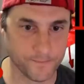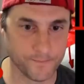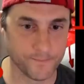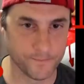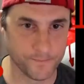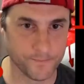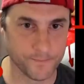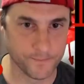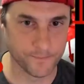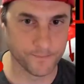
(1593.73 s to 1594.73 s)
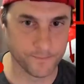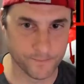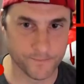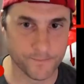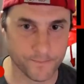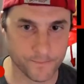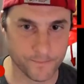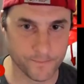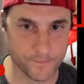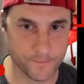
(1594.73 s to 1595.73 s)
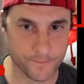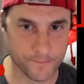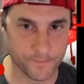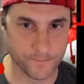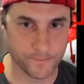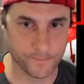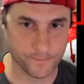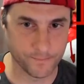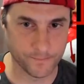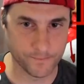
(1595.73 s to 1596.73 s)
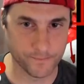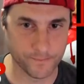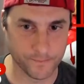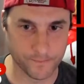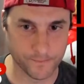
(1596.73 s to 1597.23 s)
(silent)